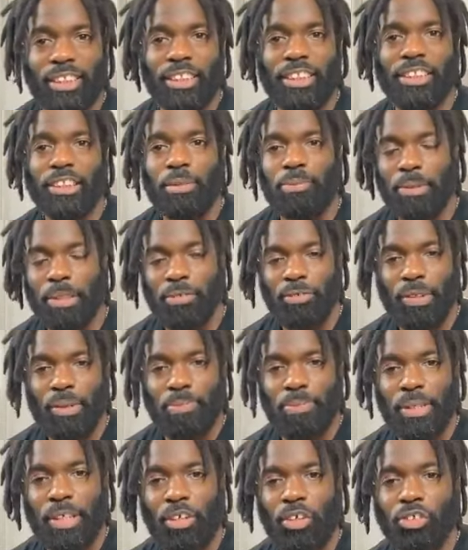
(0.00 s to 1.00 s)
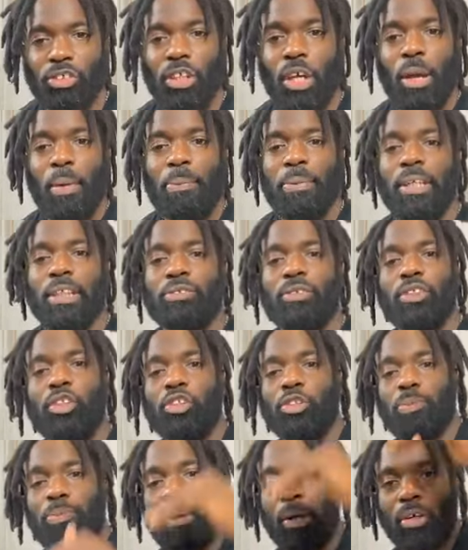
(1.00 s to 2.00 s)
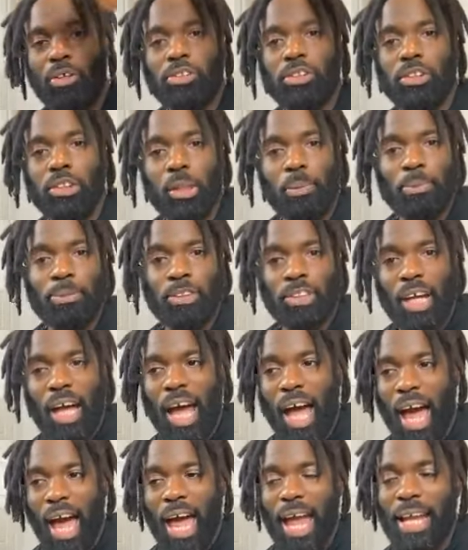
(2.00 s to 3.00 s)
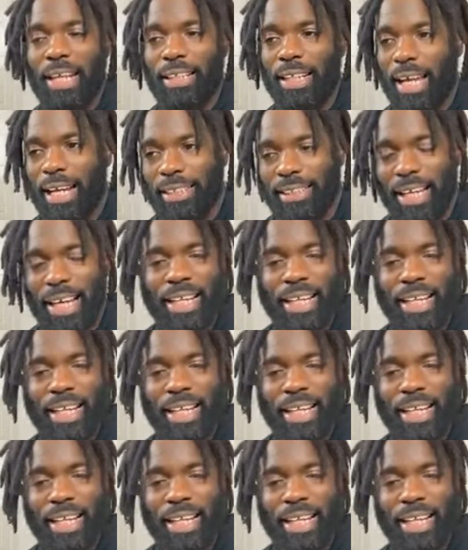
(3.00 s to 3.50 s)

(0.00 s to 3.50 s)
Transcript: It needs to be rebuilt, because when those pulse numbers are high like